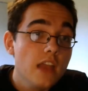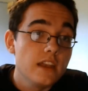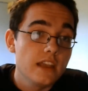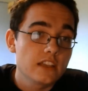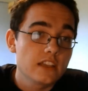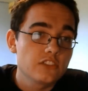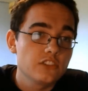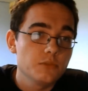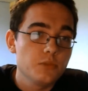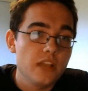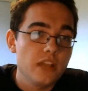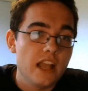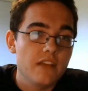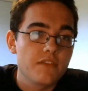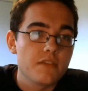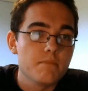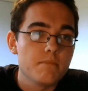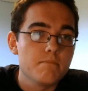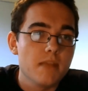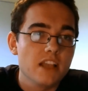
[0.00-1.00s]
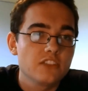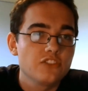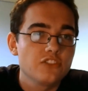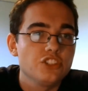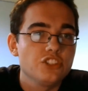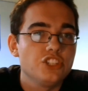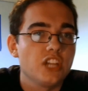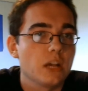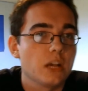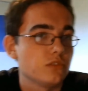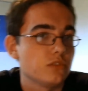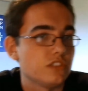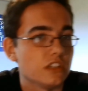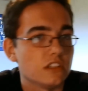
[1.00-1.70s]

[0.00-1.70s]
Next up we have the Master Jouster,